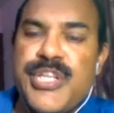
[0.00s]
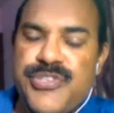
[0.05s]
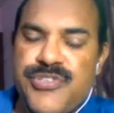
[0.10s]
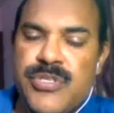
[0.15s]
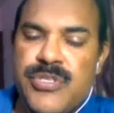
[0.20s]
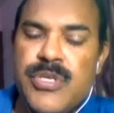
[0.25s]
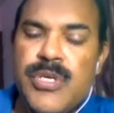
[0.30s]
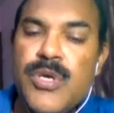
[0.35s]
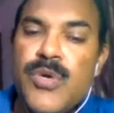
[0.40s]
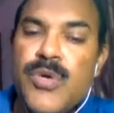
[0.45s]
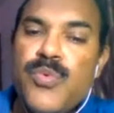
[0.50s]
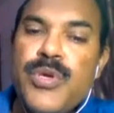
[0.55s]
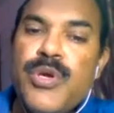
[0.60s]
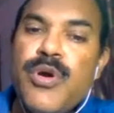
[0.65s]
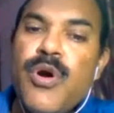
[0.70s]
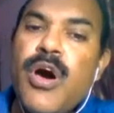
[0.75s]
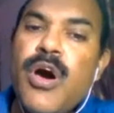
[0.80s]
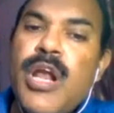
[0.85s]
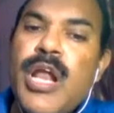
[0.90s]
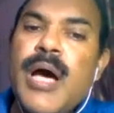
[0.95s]
the wrist.
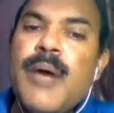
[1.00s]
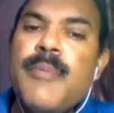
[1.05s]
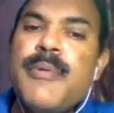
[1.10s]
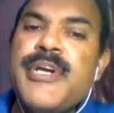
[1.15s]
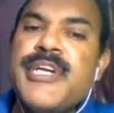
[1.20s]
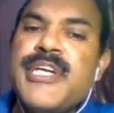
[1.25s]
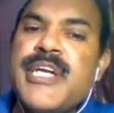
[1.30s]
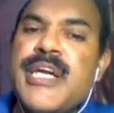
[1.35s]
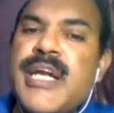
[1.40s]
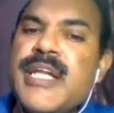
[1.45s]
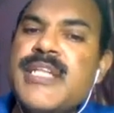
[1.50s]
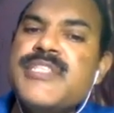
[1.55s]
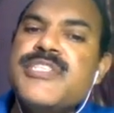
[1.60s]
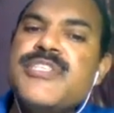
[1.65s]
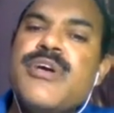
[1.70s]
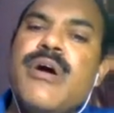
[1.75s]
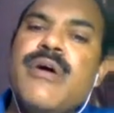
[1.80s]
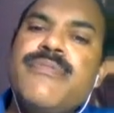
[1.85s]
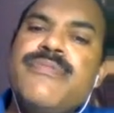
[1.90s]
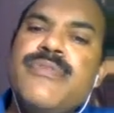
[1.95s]
We all have a
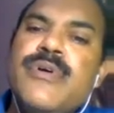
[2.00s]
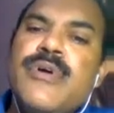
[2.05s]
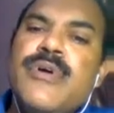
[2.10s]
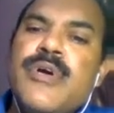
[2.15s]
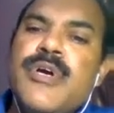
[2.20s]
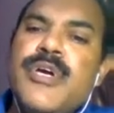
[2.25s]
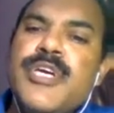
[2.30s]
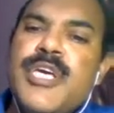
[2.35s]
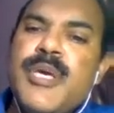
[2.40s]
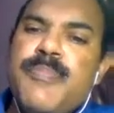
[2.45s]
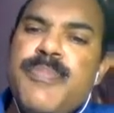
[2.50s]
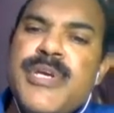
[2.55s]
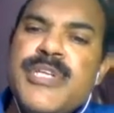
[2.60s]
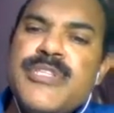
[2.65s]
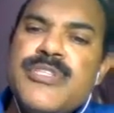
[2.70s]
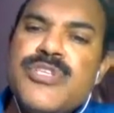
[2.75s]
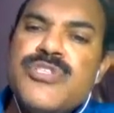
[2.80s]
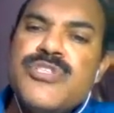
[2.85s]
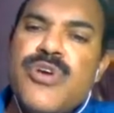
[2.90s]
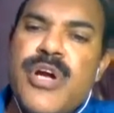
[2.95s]
tendency of
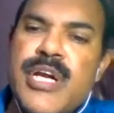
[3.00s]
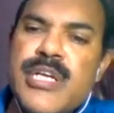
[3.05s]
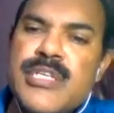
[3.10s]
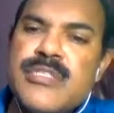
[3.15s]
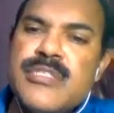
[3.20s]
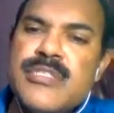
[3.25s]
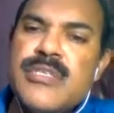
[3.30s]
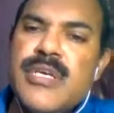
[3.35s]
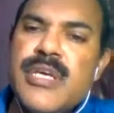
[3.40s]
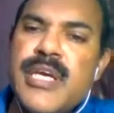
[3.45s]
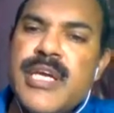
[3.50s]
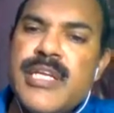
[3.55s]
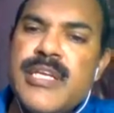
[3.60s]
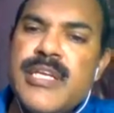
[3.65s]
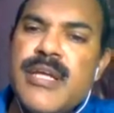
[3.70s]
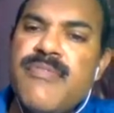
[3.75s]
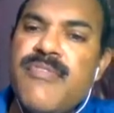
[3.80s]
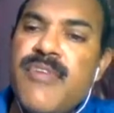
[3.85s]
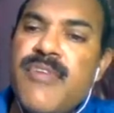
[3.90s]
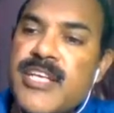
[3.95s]
keeping the joints
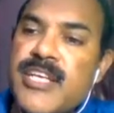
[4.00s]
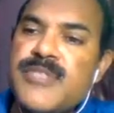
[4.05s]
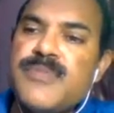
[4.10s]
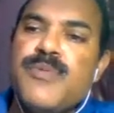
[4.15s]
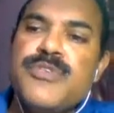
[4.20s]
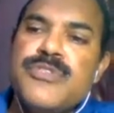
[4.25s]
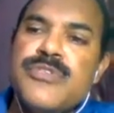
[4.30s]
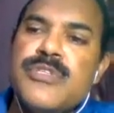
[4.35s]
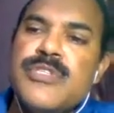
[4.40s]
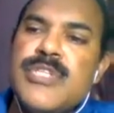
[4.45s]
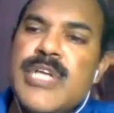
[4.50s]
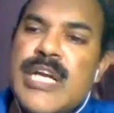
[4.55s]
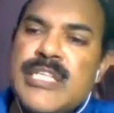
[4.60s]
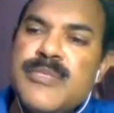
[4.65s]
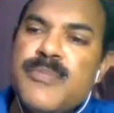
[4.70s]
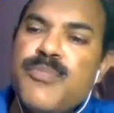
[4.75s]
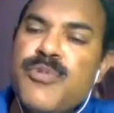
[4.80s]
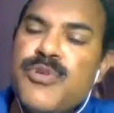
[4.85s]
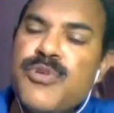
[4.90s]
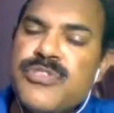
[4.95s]
in a flex position.
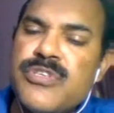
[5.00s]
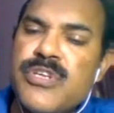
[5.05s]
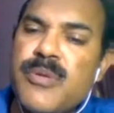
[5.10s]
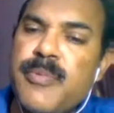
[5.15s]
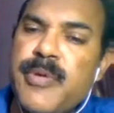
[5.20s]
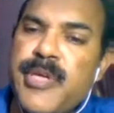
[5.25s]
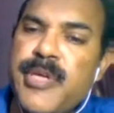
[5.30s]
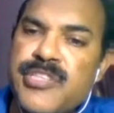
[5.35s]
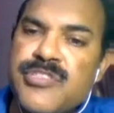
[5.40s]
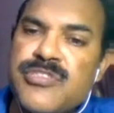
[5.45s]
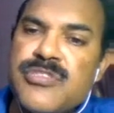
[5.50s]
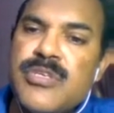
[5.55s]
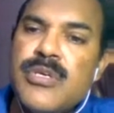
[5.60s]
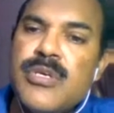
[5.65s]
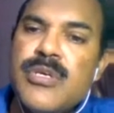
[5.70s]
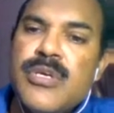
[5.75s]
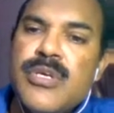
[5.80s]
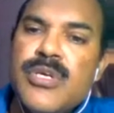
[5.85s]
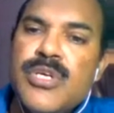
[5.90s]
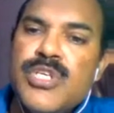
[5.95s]
That is the position of each.
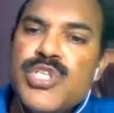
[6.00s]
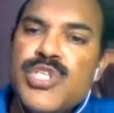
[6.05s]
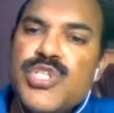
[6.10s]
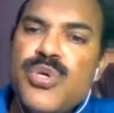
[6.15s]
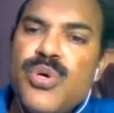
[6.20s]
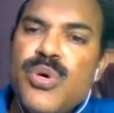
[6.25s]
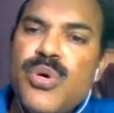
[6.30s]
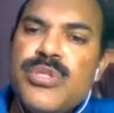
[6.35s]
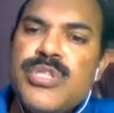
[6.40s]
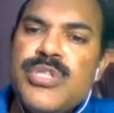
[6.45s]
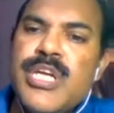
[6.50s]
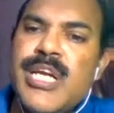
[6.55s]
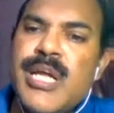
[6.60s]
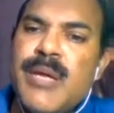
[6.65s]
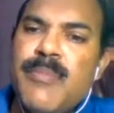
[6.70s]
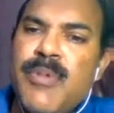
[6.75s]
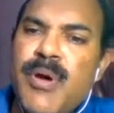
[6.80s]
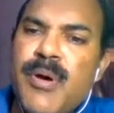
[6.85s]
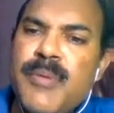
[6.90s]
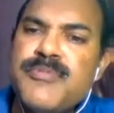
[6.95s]
So that
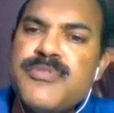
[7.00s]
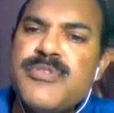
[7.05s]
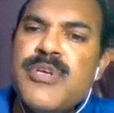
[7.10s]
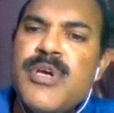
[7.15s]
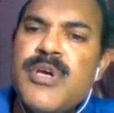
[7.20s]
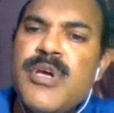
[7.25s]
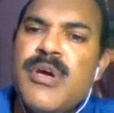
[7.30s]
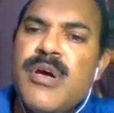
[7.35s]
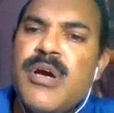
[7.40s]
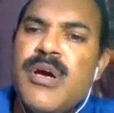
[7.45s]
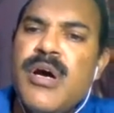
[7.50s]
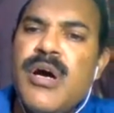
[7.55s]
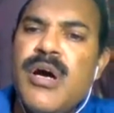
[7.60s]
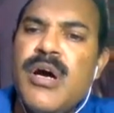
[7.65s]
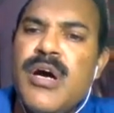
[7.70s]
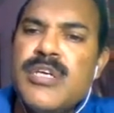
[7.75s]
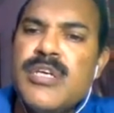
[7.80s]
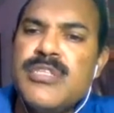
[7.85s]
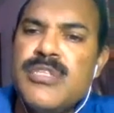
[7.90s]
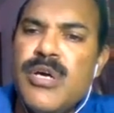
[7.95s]
develops
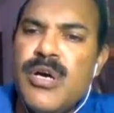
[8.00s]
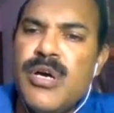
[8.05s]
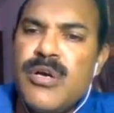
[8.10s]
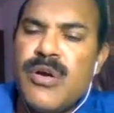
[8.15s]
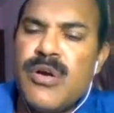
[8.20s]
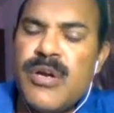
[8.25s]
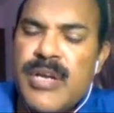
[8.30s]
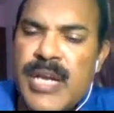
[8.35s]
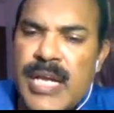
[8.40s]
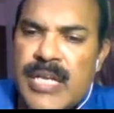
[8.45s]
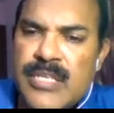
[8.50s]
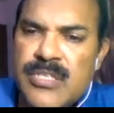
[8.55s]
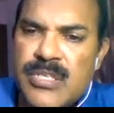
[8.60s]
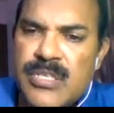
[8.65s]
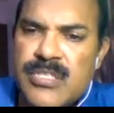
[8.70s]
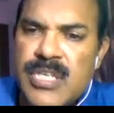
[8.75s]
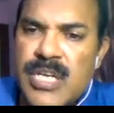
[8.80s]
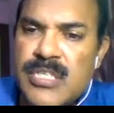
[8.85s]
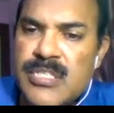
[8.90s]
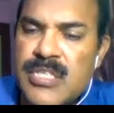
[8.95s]
uh, the
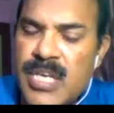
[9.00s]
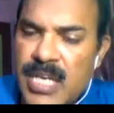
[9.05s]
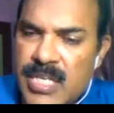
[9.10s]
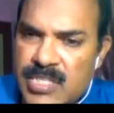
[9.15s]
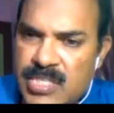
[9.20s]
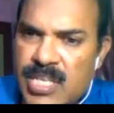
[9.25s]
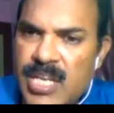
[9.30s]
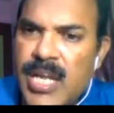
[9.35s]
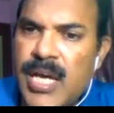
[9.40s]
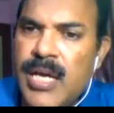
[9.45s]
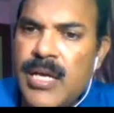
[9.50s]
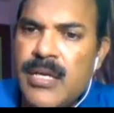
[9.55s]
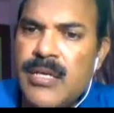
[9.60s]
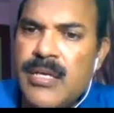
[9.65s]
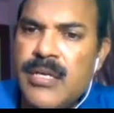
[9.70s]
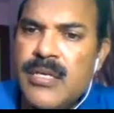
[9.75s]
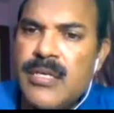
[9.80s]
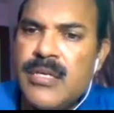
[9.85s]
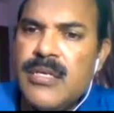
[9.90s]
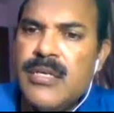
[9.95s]
contractures at the axilla,